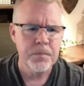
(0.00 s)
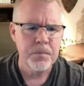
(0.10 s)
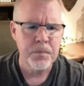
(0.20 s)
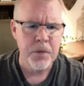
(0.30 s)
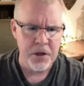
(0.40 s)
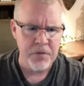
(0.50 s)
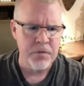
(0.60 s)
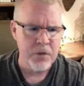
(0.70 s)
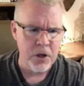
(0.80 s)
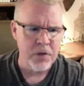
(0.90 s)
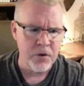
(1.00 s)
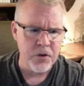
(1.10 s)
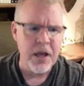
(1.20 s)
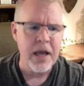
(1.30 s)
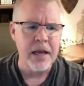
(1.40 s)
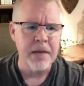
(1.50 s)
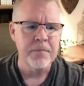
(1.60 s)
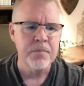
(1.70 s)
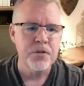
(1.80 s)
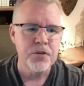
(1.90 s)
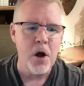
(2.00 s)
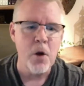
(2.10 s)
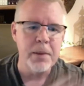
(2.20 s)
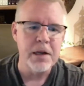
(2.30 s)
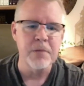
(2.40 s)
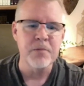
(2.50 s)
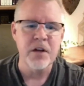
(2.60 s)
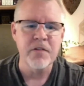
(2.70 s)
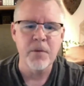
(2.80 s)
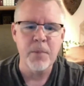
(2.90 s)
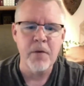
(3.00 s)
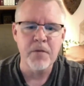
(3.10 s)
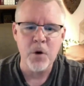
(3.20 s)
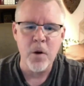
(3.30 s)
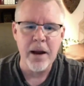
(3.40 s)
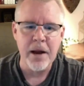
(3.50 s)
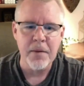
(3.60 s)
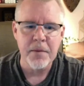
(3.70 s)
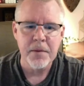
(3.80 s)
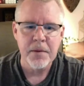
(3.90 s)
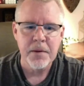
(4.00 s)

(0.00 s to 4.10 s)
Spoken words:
look at verse 8. Saul picked himself up off the ground,